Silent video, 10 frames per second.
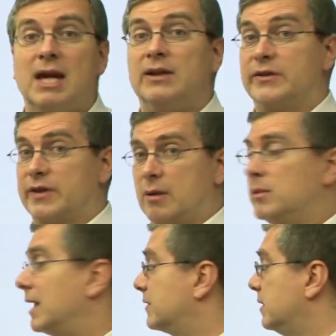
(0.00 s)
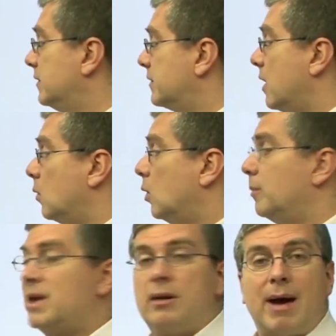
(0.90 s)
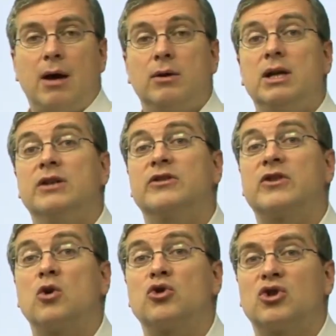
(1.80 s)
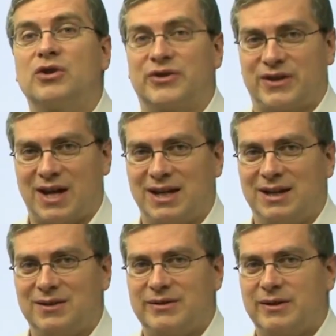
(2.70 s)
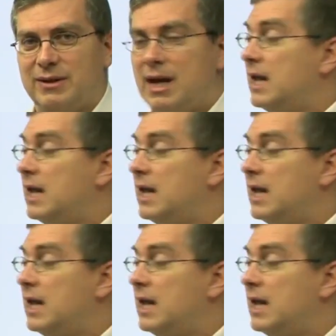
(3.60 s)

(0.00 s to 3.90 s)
Some lessons will be about social studies.